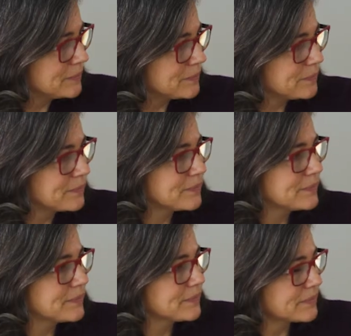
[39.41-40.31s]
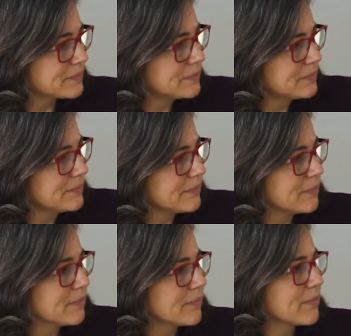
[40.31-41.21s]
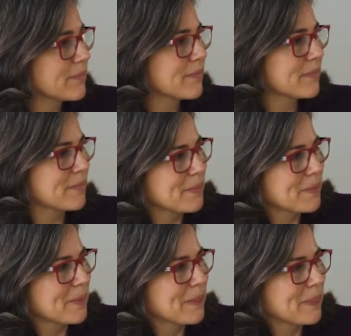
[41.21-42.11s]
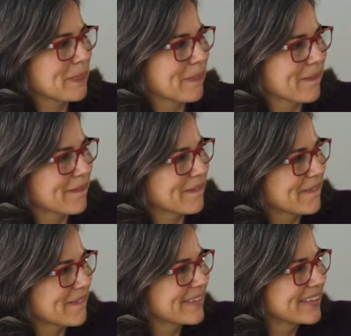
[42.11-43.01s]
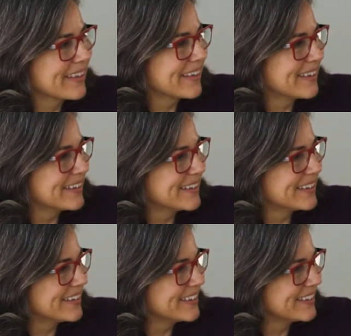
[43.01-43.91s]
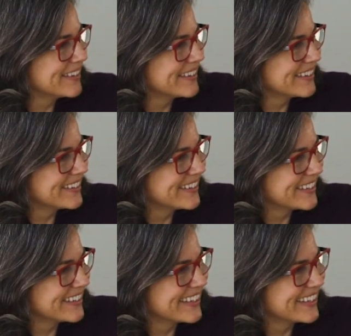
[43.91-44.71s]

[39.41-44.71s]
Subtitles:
The person shown says nothing.